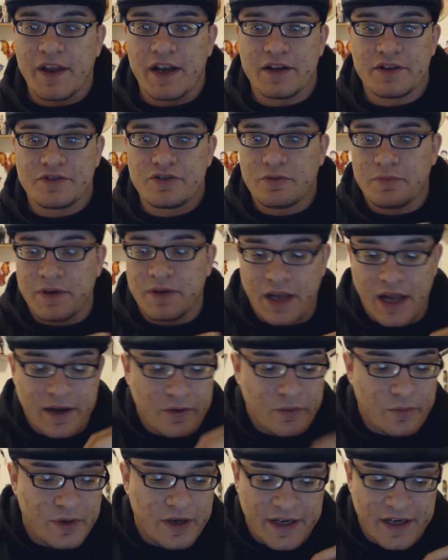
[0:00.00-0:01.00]
And it took me, I had
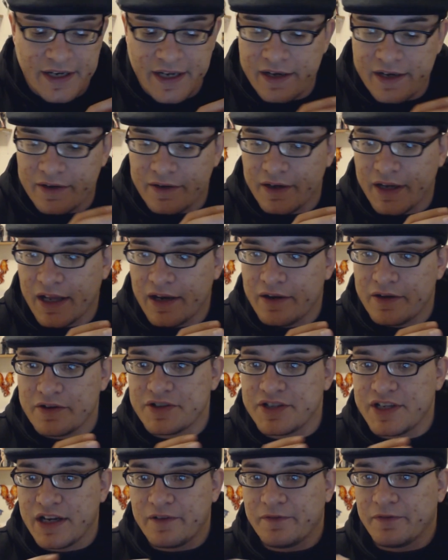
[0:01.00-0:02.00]
to read it again to kind of
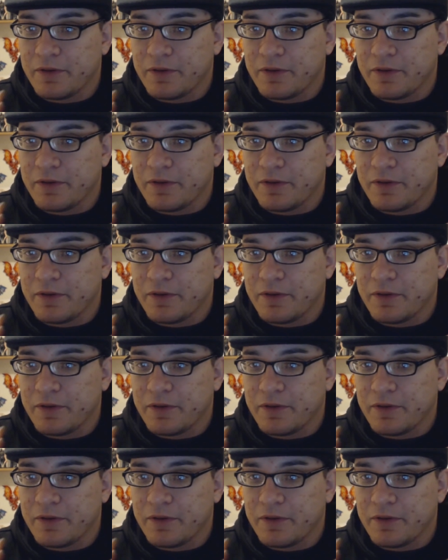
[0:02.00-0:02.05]
understand.